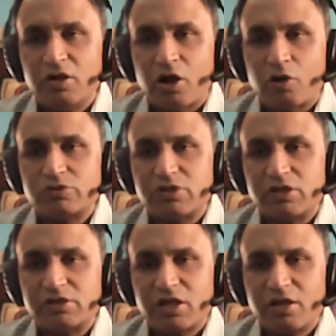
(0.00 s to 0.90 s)
How is the
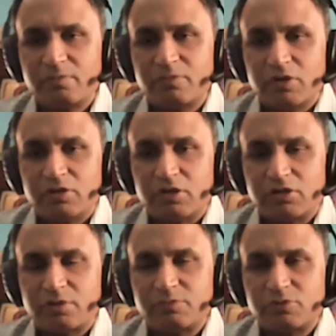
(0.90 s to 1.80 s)
exam? The
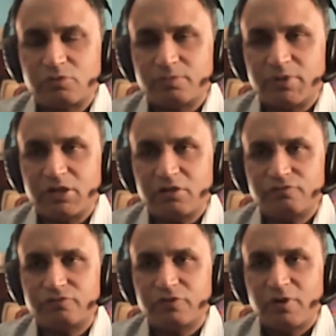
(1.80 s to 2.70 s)
exam is going to be tough.